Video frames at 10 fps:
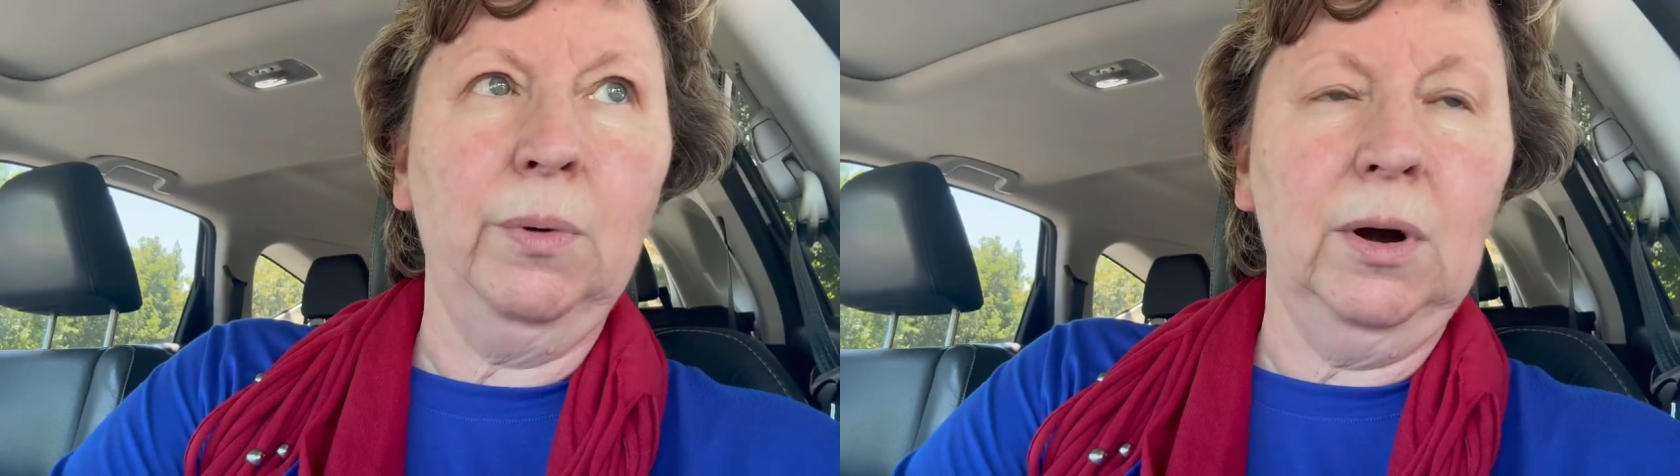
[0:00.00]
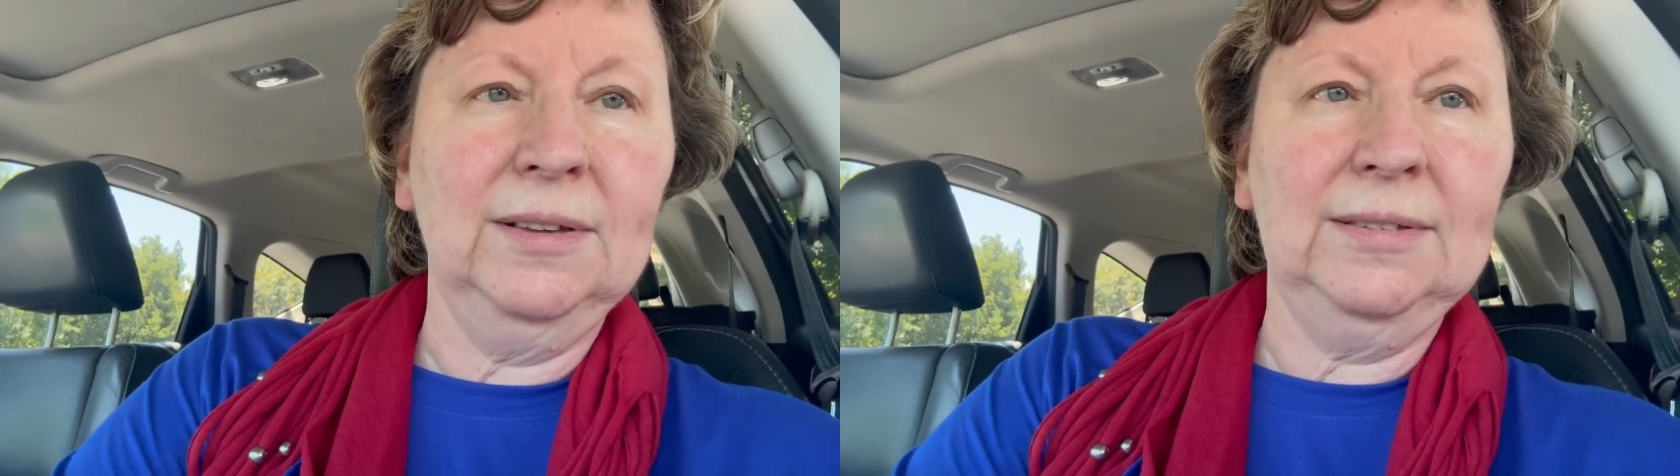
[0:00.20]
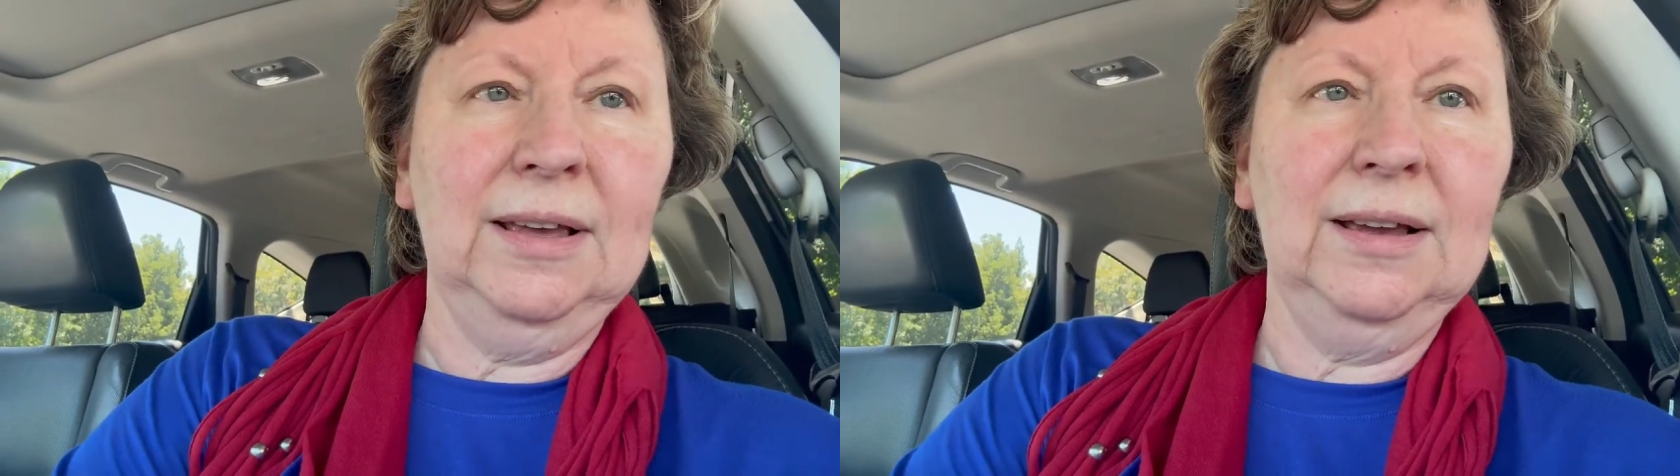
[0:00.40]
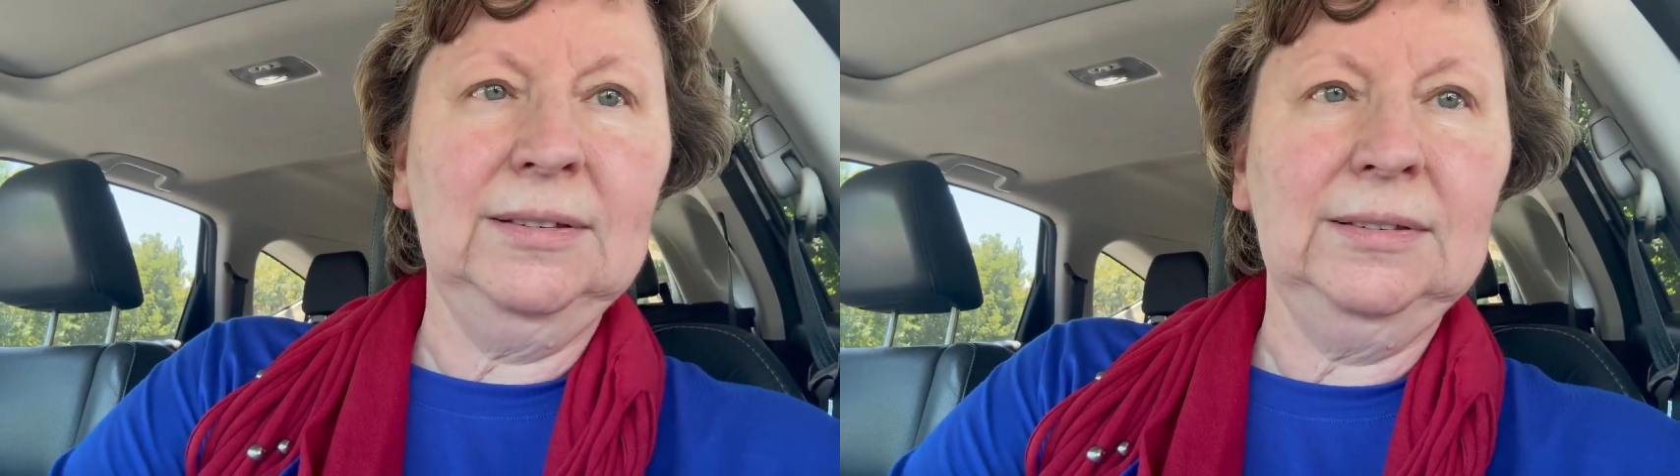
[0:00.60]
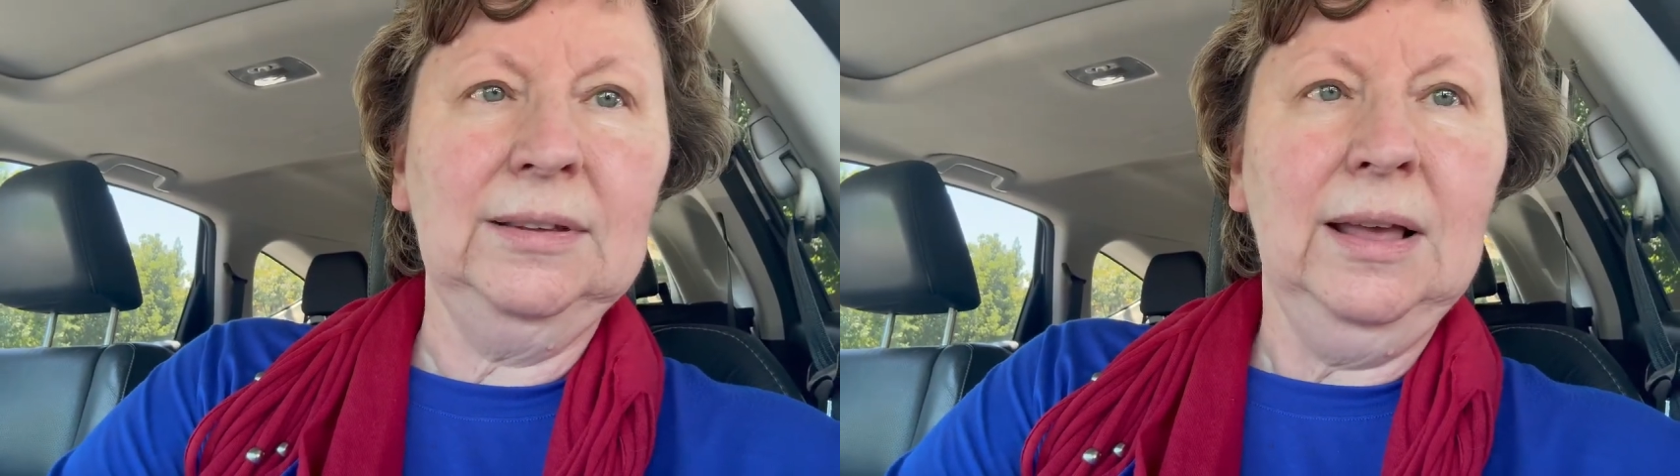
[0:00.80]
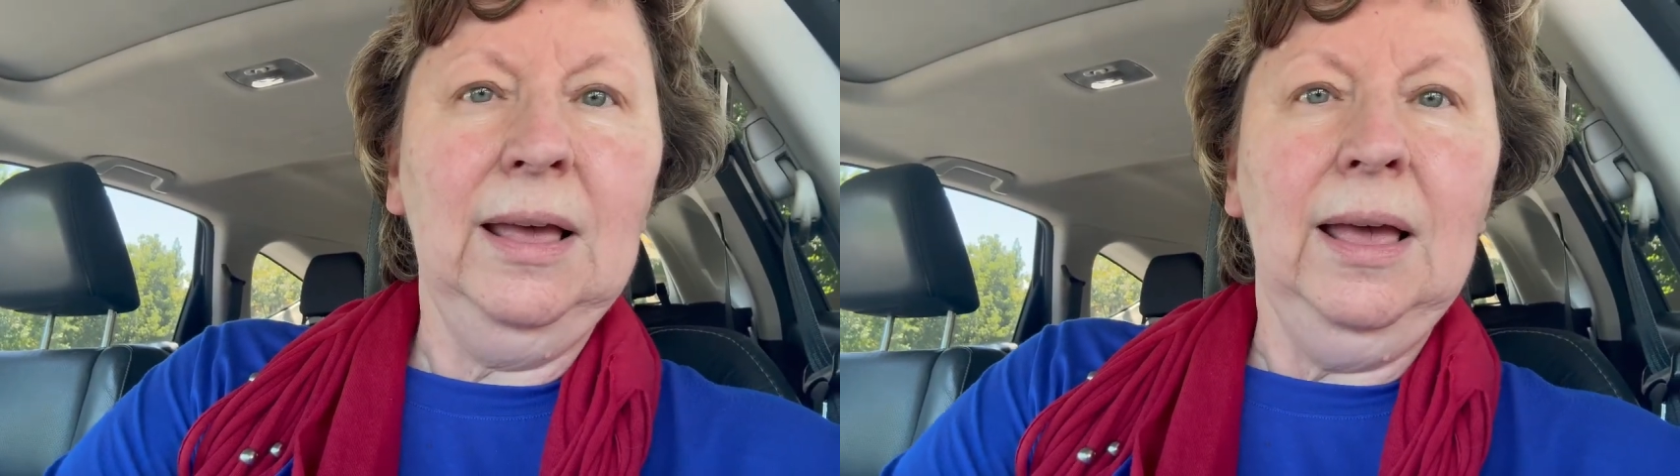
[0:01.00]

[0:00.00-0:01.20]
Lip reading: process.